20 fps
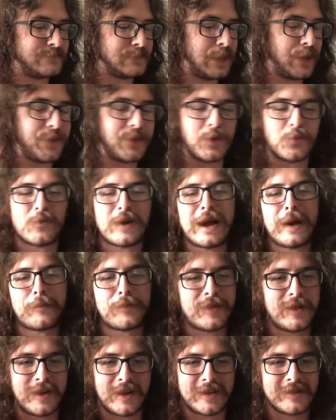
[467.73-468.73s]
the rap
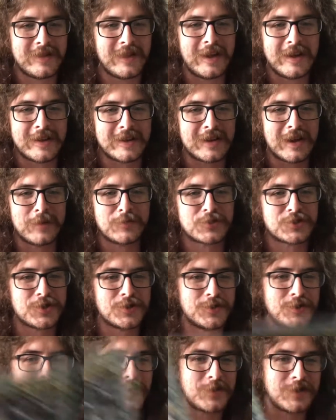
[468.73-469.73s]
that I like, I'm sure
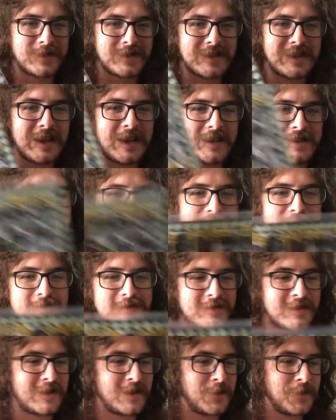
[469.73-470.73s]
you could guess
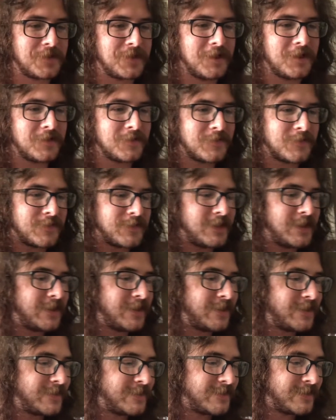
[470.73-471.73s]
that I would love
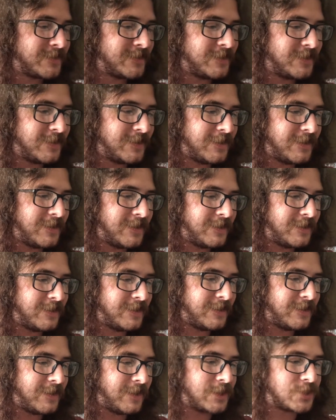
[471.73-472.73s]

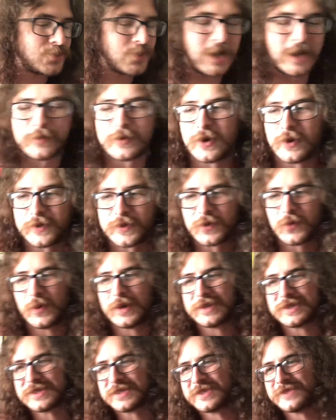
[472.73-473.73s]
A Tribe Called
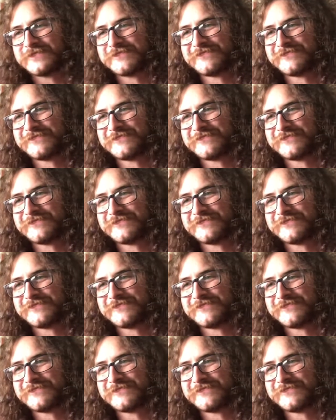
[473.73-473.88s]
Quest.